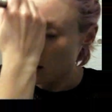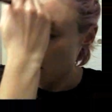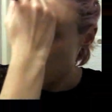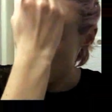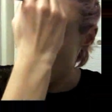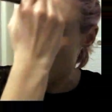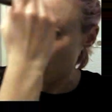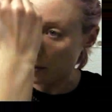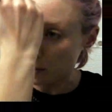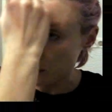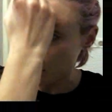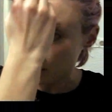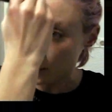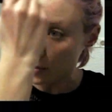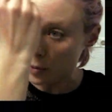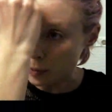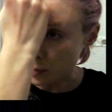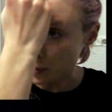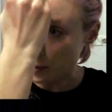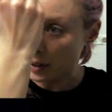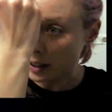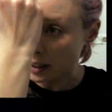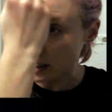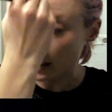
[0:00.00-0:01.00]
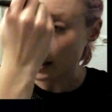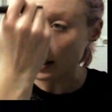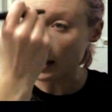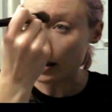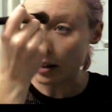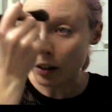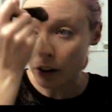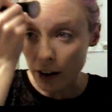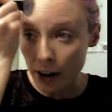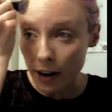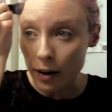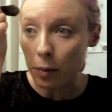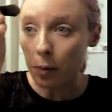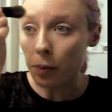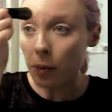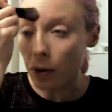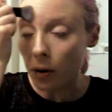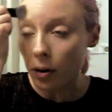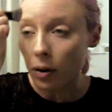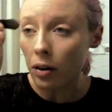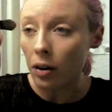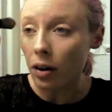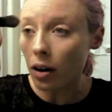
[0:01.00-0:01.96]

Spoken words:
It was really incredible.